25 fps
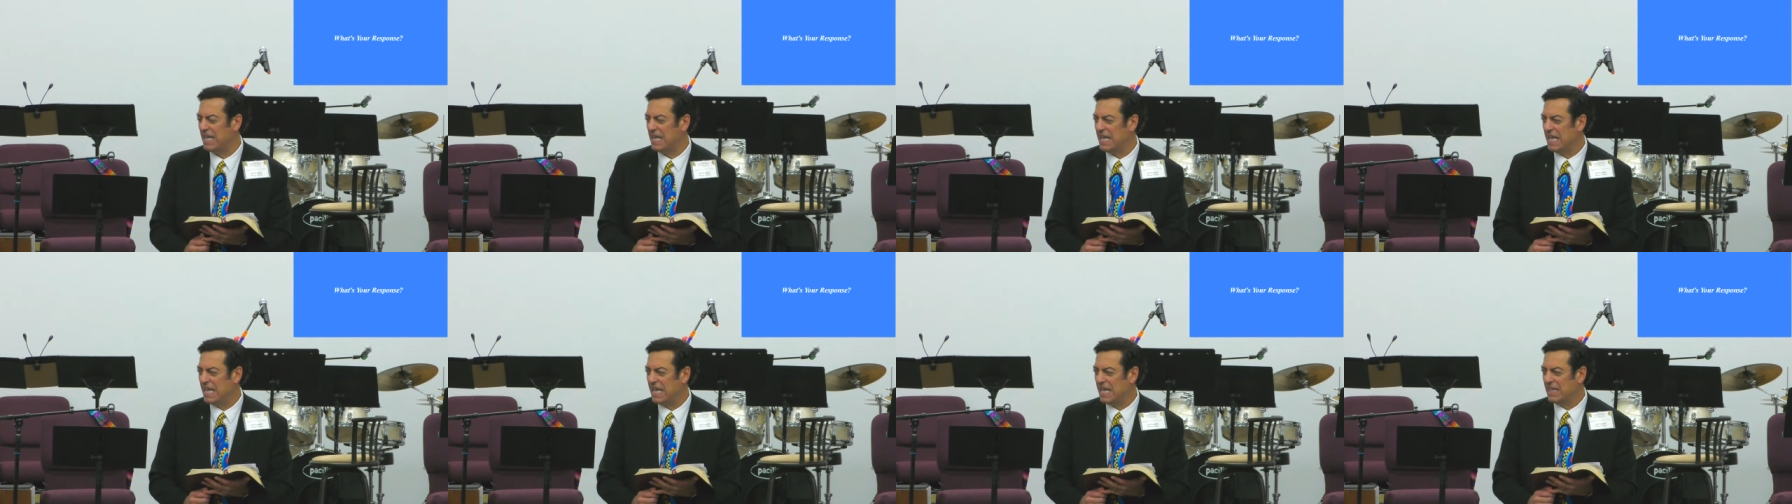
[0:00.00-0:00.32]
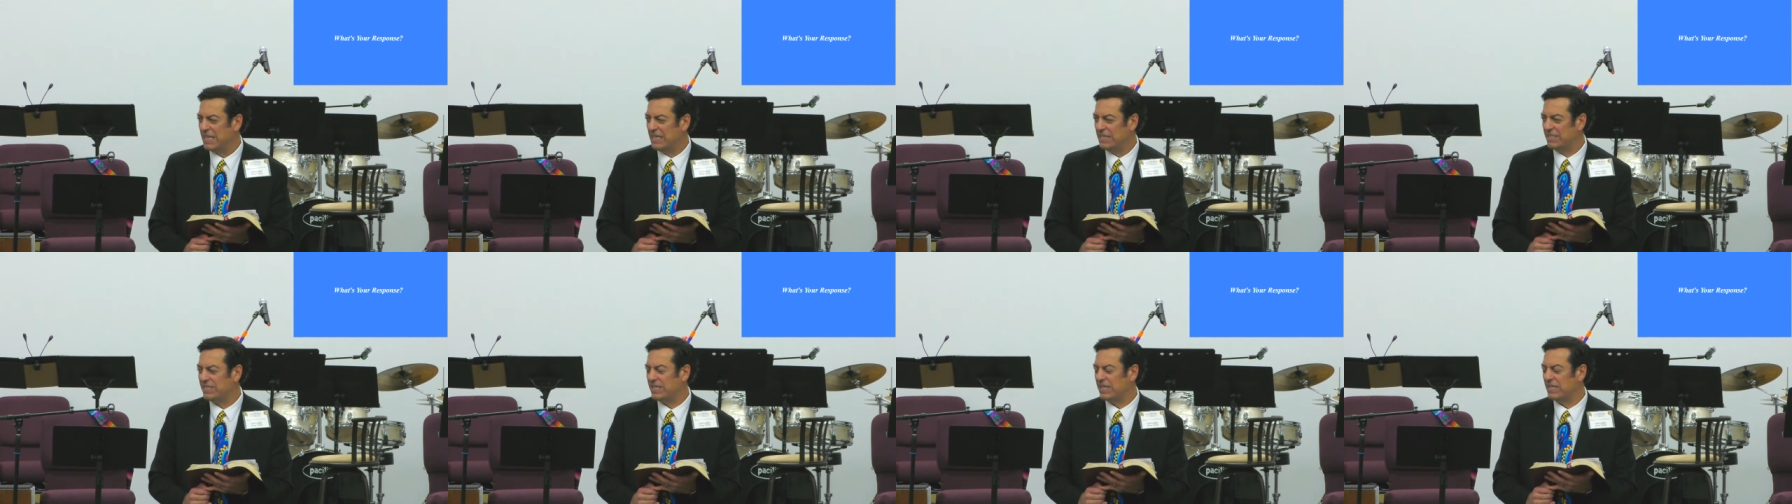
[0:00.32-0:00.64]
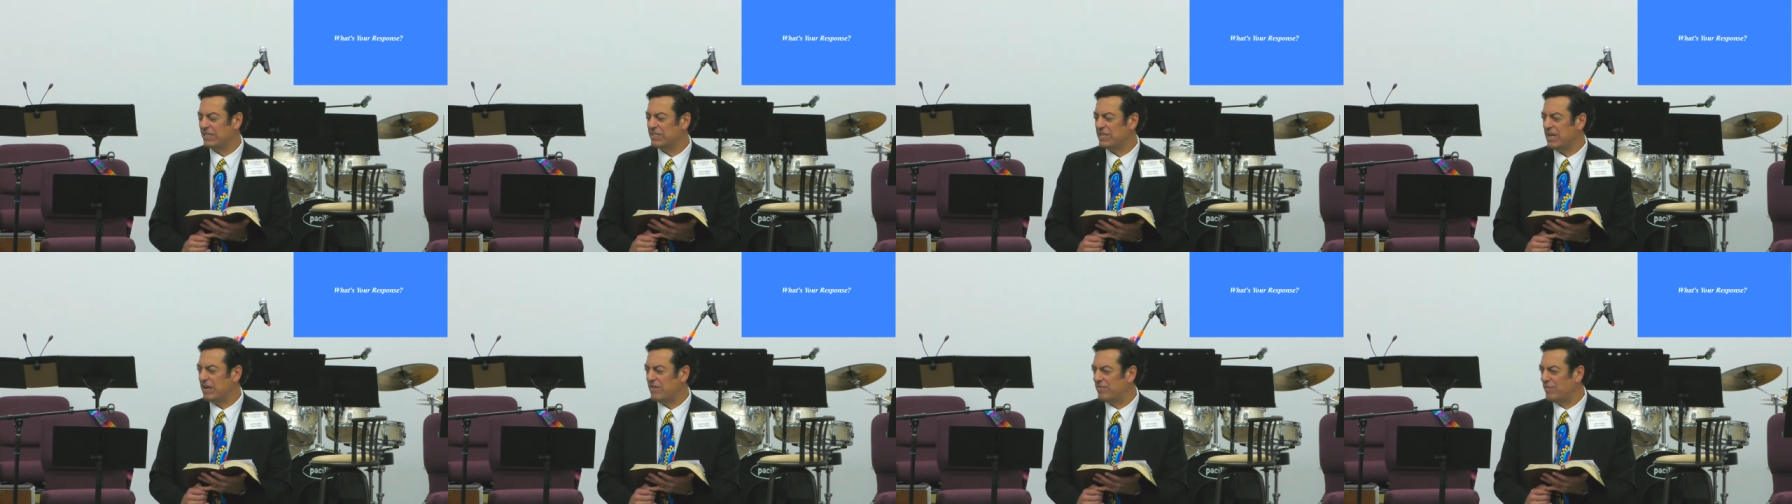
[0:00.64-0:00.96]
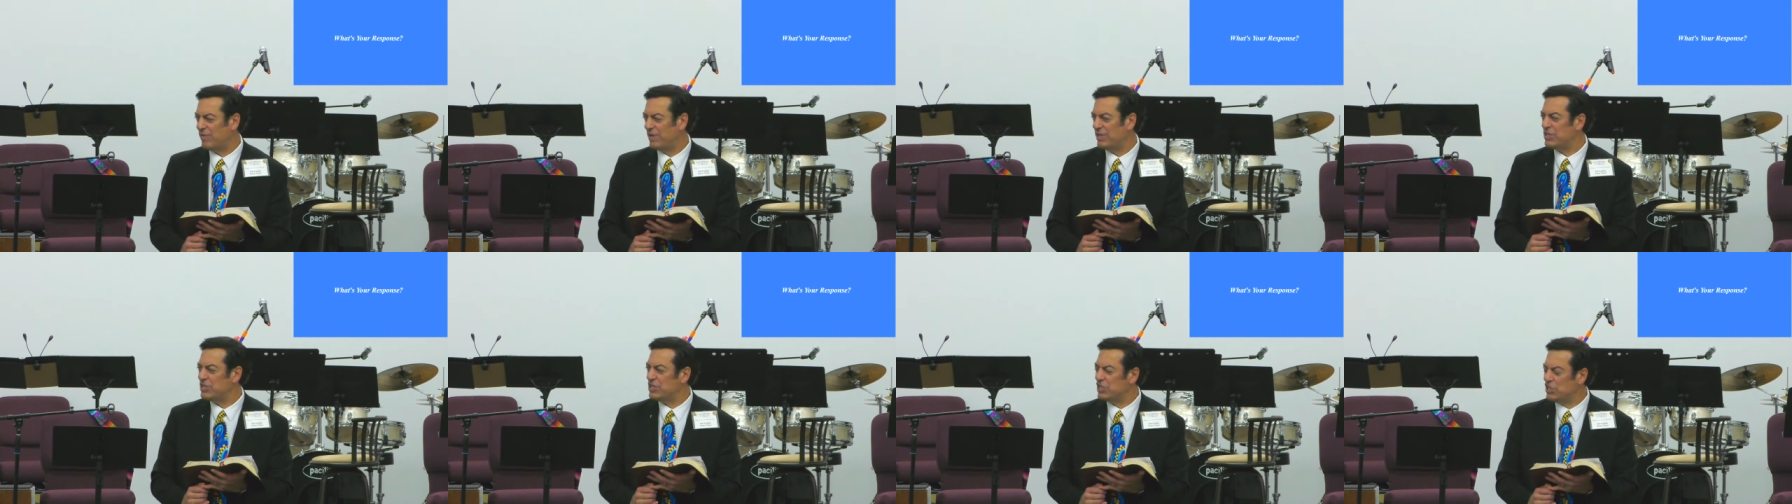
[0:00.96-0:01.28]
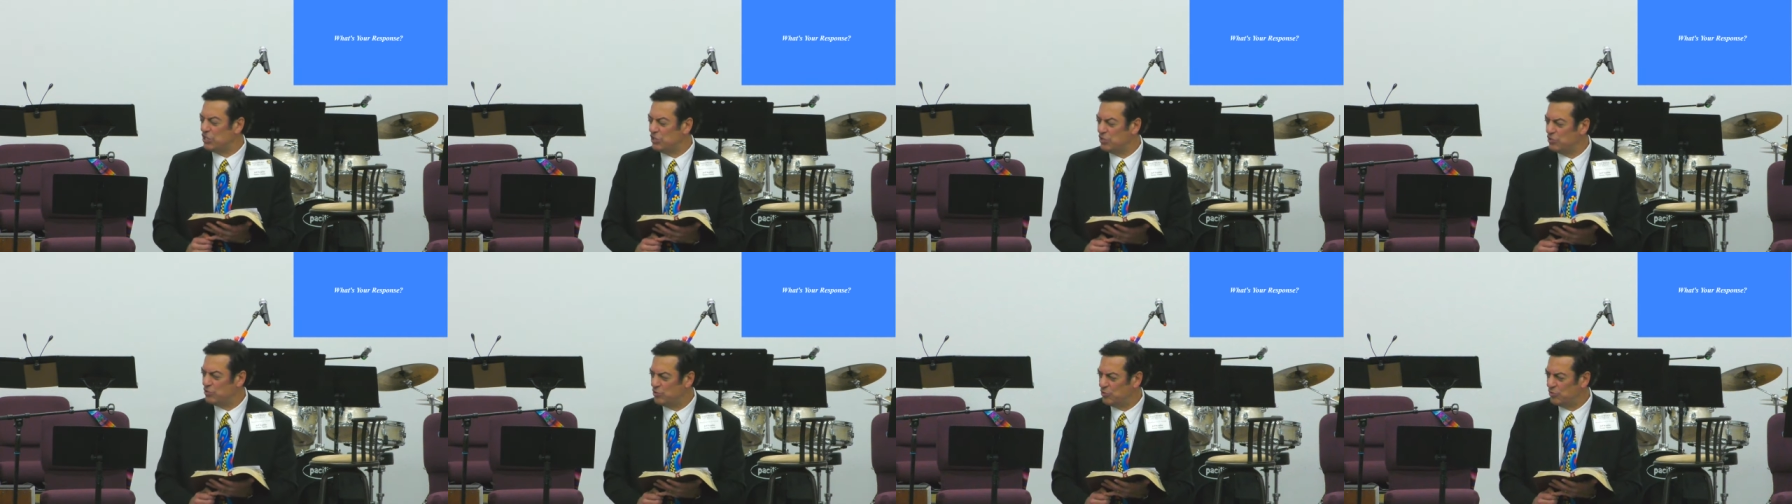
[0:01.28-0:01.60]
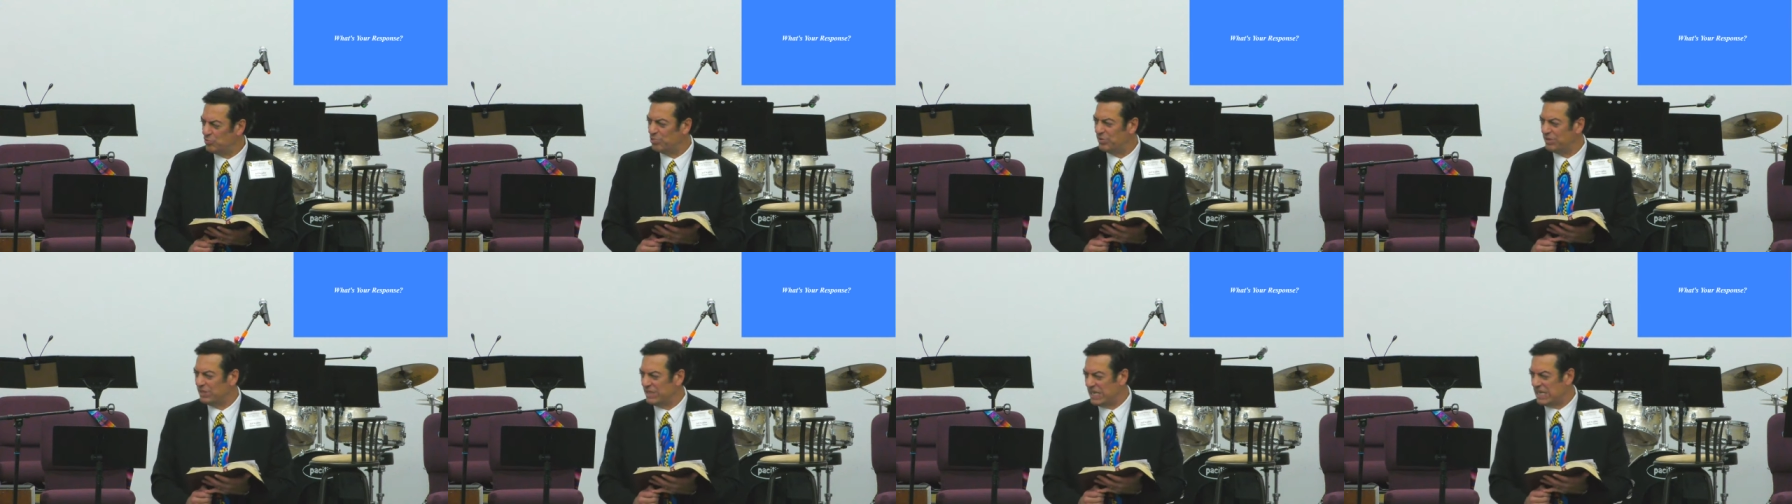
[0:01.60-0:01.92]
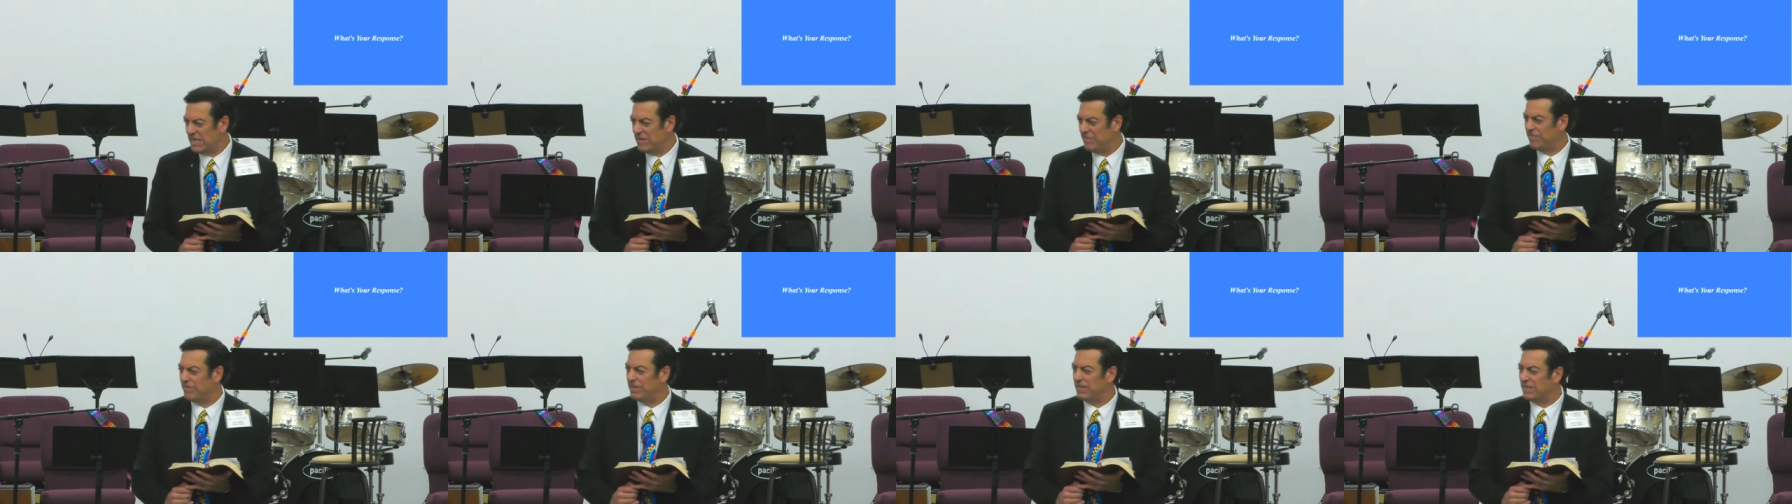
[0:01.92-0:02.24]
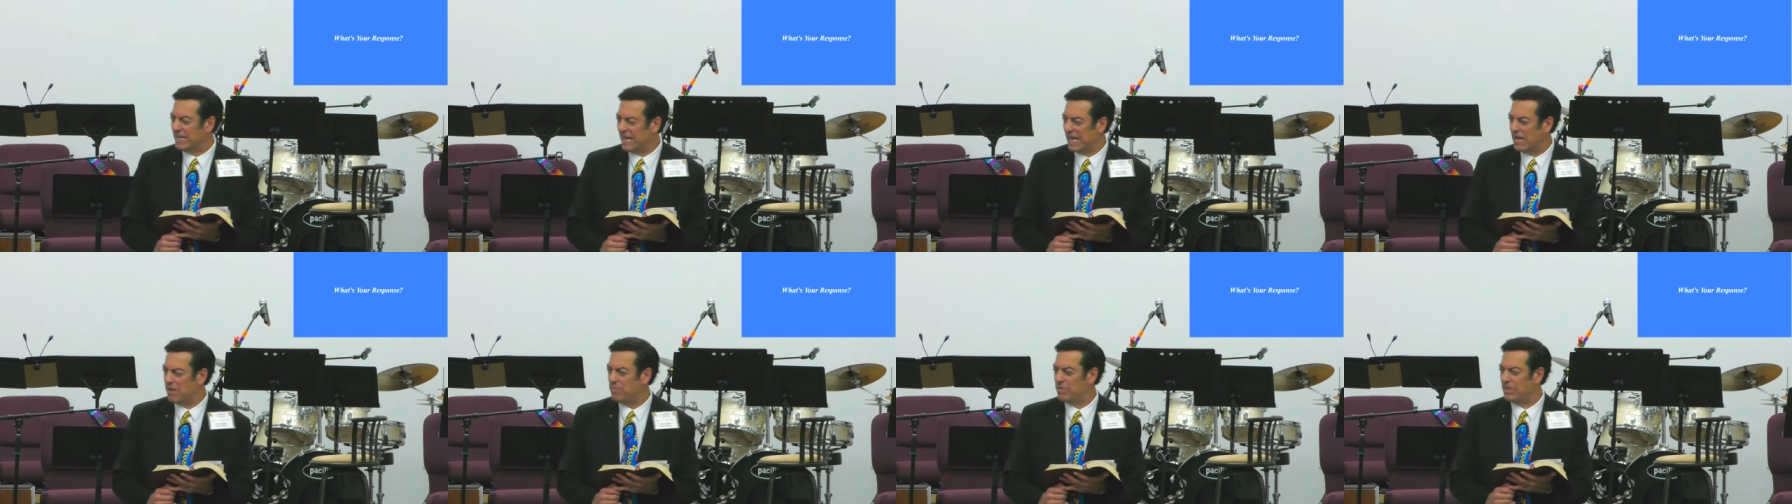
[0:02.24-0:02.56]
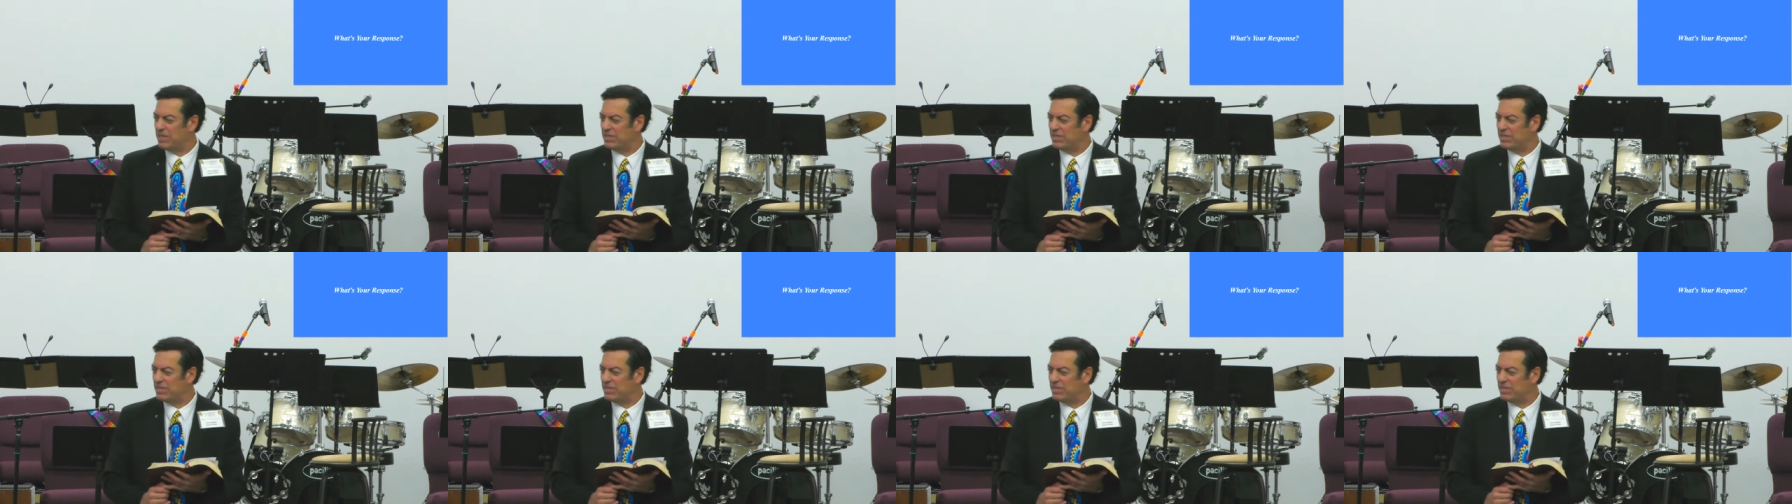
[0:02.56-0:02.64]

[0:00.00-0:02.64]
These things I've written to you who believe in the name of the